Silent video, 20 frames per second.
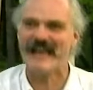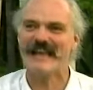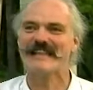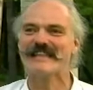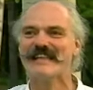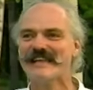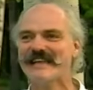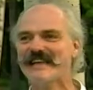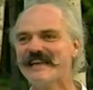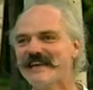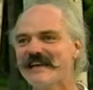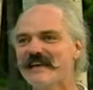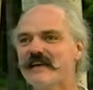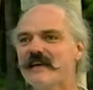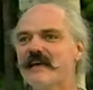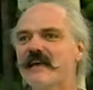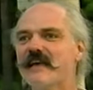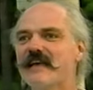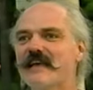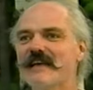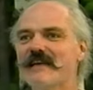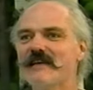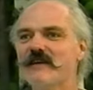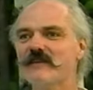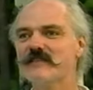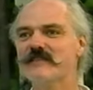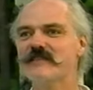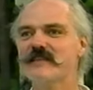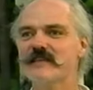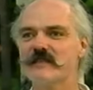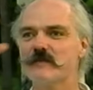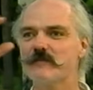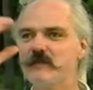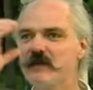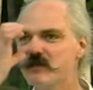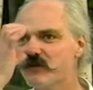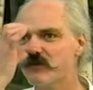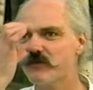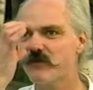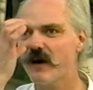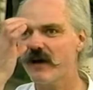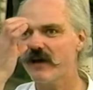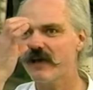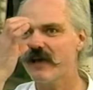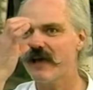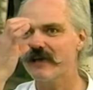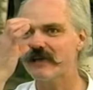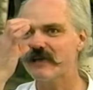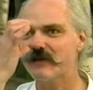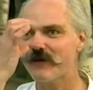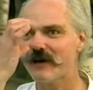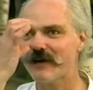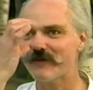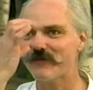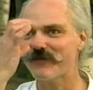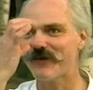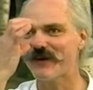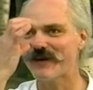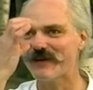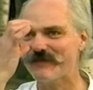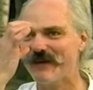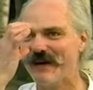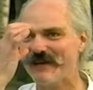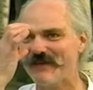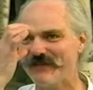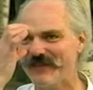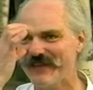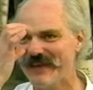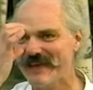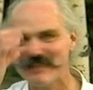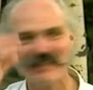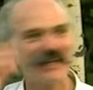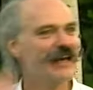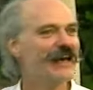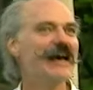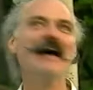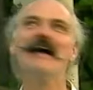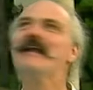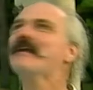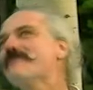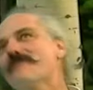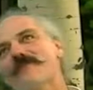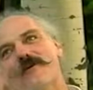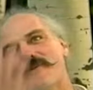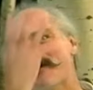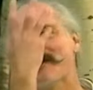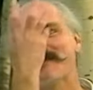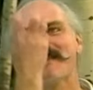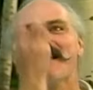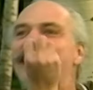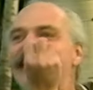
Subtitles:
And sticks a piece of rock candy right in front of my face. And of course,